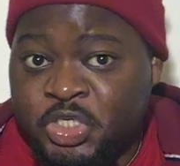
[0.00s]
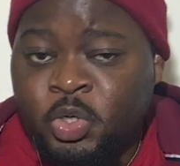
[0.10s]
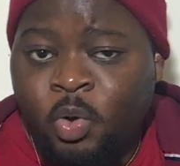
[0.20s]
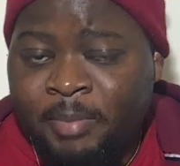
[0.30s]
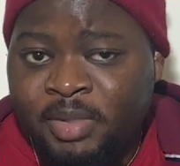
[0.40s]

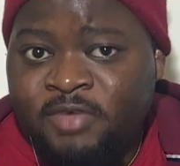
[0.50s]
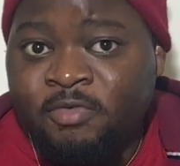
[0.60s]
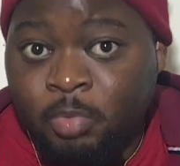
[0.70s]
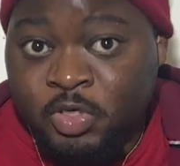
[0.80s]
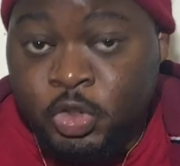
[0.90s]
bushido, I
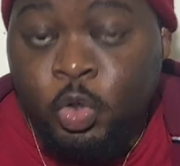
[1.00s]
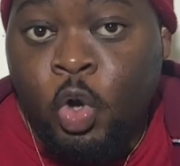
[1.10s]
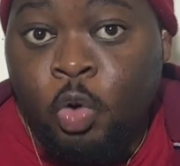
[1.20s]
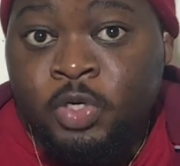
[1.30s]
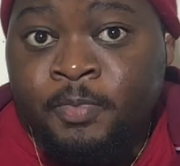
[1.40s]
believe,
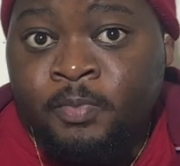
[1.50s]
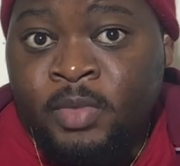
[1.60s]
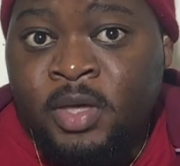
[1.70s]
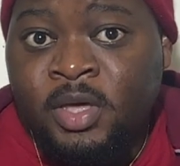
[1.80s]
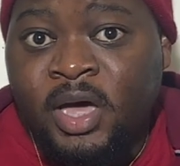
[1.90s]
bushido code,
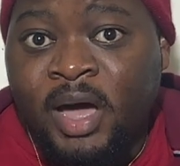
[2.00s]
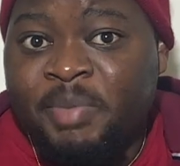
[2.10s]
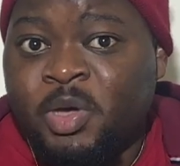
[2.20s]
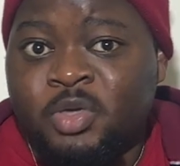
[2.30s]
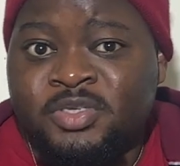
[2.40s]

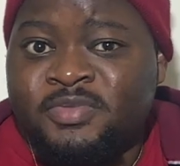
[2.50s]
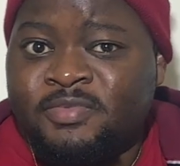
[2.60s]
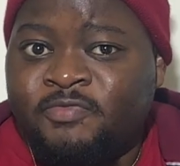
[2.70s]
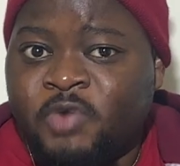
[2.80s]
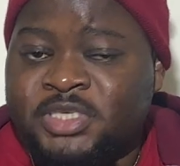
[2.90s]

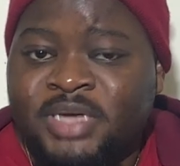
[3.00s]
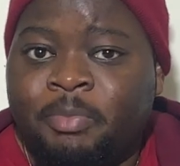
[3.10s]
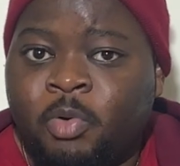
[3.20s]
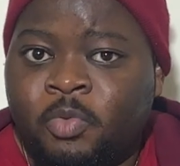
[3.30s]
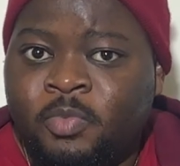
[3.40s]
because, for
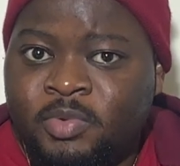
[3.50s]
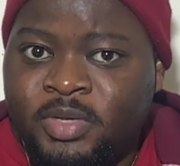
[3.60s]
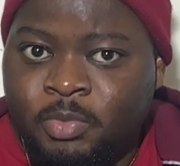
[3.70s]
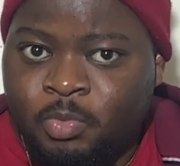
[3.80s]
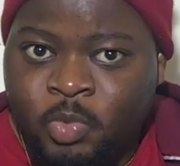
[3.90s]
example,
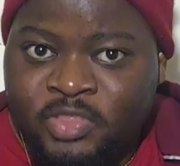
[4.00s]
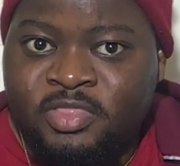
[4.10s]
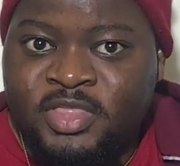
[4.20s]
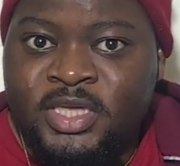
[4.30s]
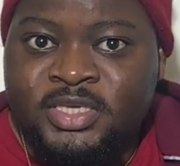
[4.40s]

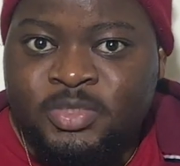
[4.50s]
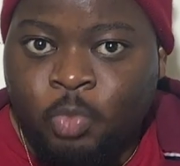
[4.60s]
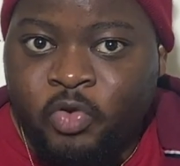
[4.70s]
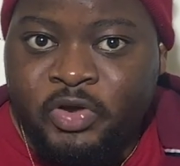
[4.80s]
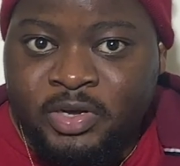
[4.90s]
with
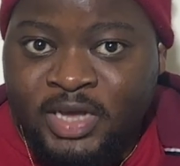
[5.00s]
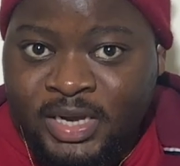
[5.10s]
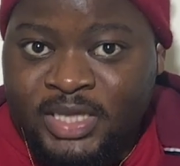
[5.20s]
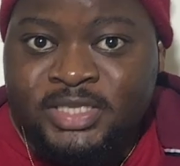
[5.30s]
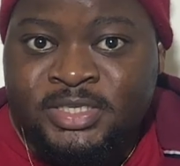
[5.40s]
these
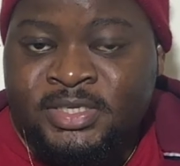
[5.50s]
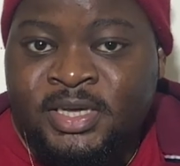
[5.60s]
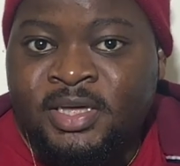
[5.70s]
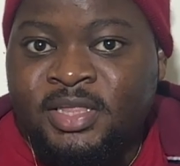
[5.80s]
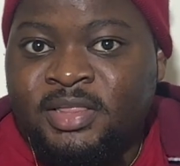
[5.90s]
warrior
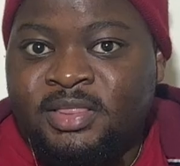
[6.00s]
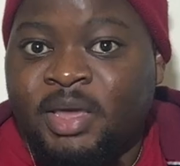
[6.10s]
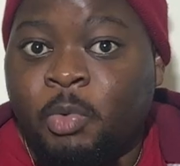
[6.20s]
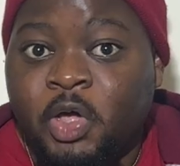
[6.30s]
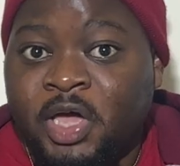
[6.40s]
elites,
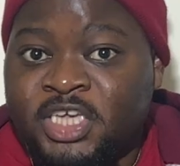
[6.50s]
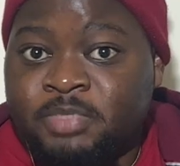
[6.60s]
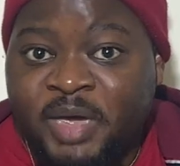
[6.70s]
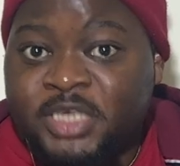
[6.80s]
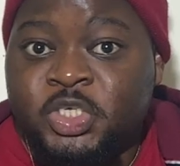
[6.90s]
they were
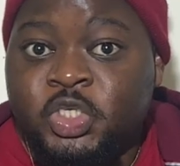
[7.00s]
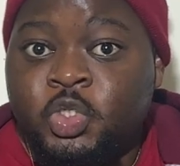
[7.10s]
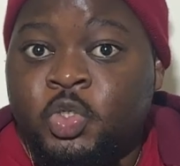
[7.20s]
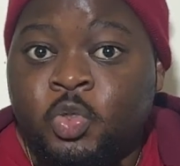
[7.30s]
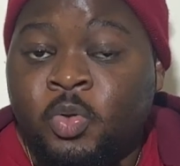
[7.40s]

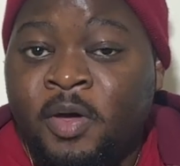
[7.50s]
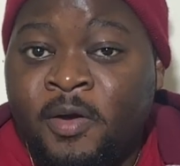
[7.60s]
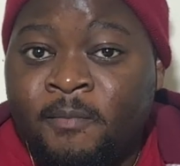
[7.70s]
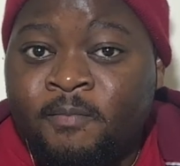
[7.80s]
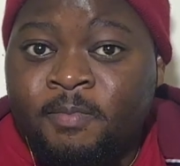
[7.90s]
expected to
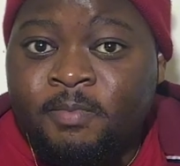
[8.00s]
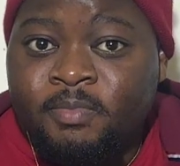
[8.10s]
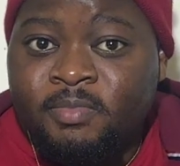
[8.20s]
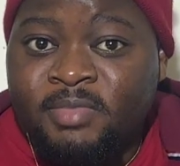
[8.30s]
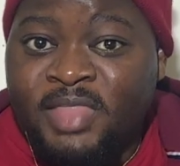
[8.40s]

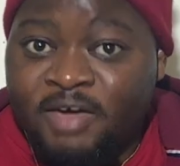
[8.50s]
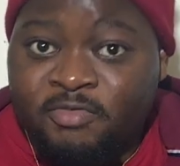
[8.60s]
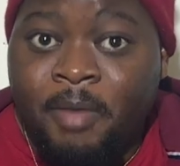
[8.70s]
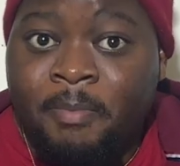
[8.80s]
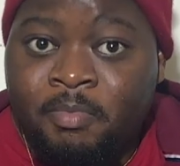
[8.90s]

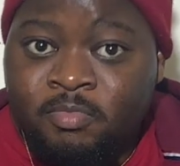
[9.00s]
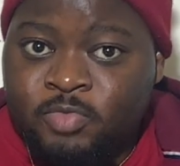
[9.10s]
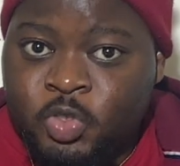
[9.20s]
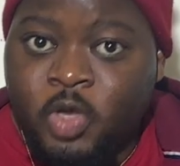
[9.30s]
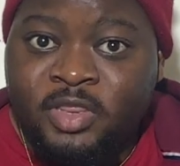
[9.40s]
never
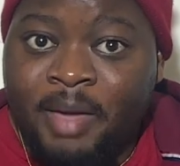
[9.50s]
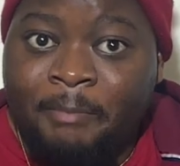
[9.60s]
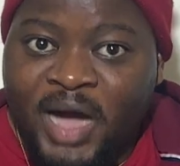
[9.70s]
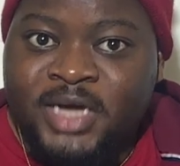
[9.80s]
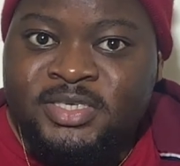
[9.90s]
turn
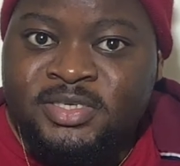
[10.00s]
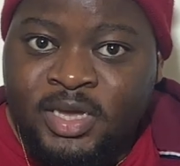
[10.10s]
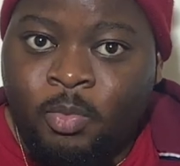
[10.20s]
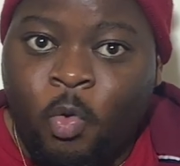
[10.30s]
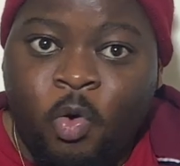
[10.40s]
their
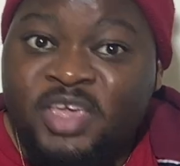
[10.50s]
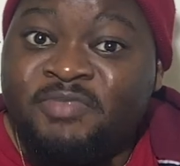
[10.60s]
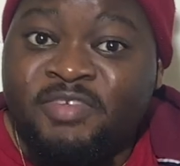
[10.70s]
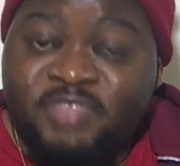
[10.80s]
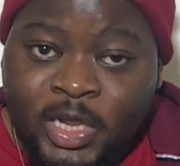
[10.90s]
backs in
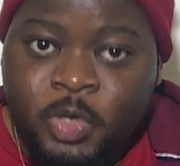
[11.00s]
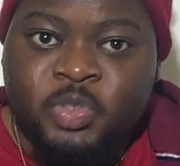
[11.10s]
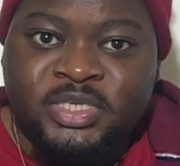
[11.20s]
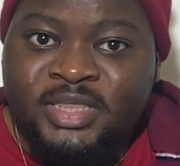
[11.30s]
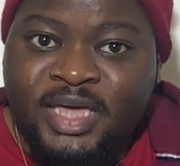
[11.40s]
war. Even if they're
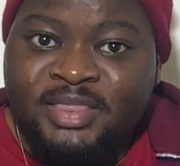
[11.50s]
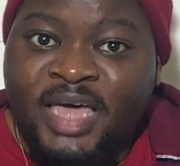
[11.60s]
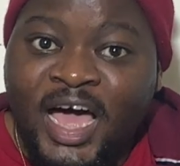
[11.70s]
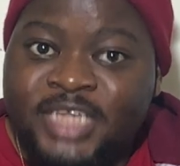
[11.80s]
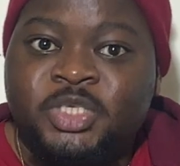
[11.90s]
losing,
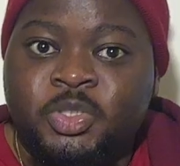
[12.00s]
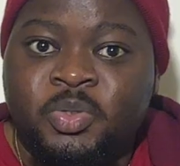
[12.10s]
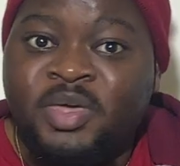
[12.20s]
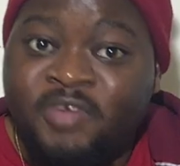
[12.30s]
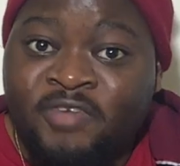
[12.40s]
they had
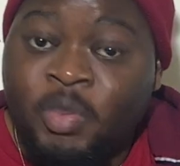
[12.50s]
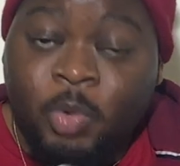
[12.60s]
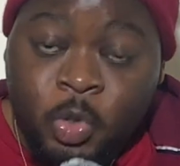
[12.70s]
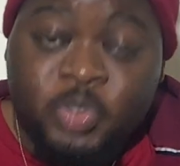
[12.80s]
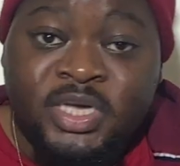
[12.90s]
to,
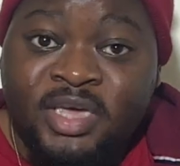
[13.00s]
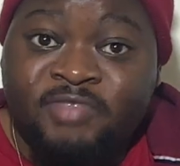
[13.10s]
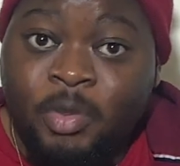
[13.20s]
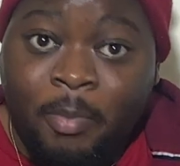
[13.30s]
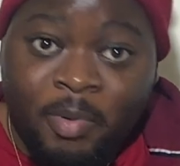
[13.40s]
if they were
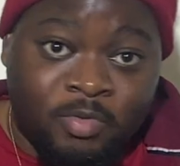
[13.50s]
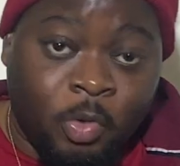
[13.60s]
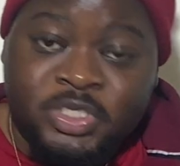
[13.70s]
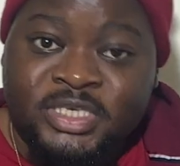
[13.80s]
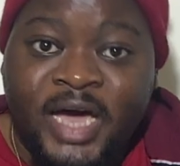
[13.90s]
losing, if they were
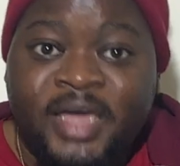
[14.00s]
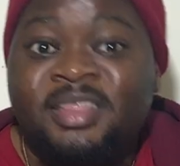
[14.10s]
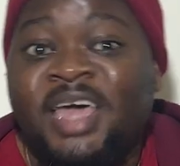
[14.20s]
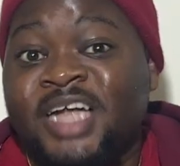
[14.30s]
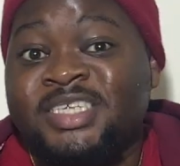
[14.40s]
going to
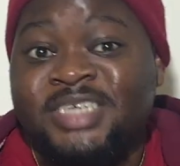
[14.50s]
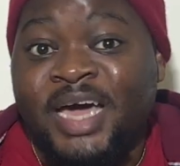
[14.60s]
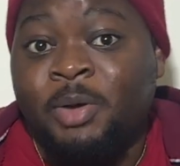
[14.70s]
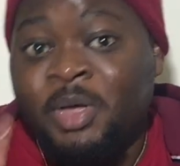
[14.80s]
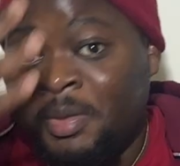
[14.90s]
die, they had
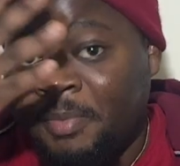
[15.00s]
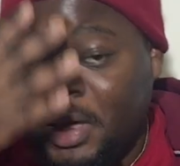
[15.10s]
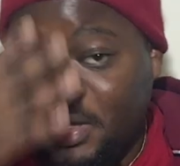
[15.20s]
to die